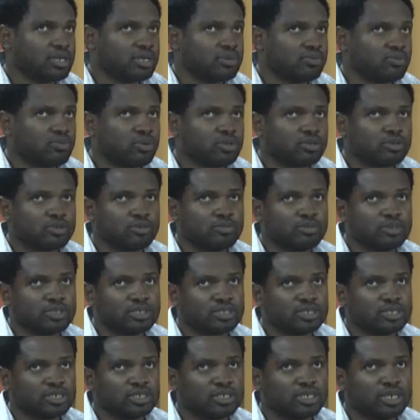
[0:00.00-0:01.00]
And what could be
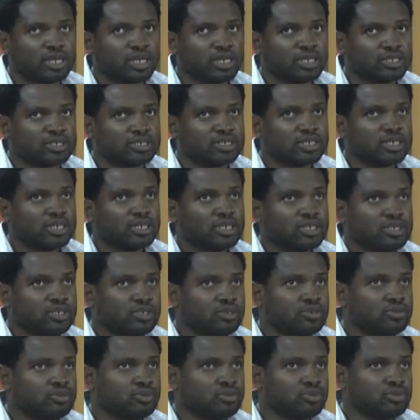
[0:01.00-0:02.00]
seen as,
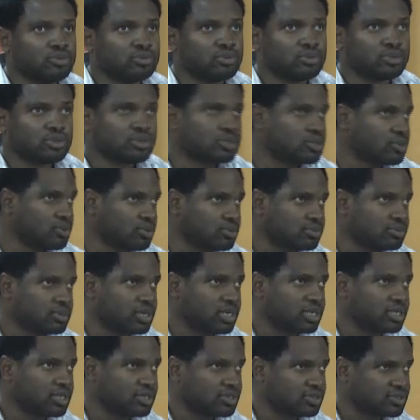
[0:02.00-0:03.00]
you know,
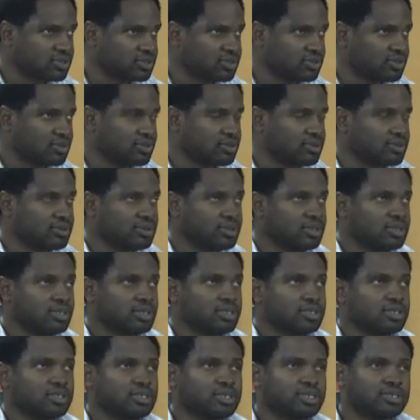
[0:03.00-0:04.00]
co-writing a song,
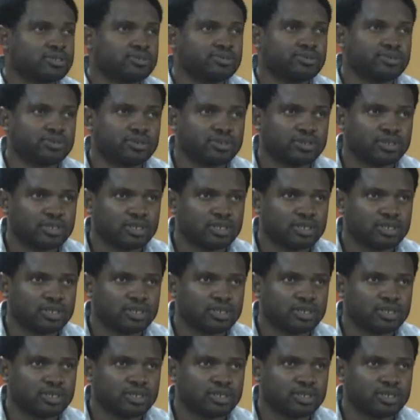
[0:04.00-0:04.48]
that sort of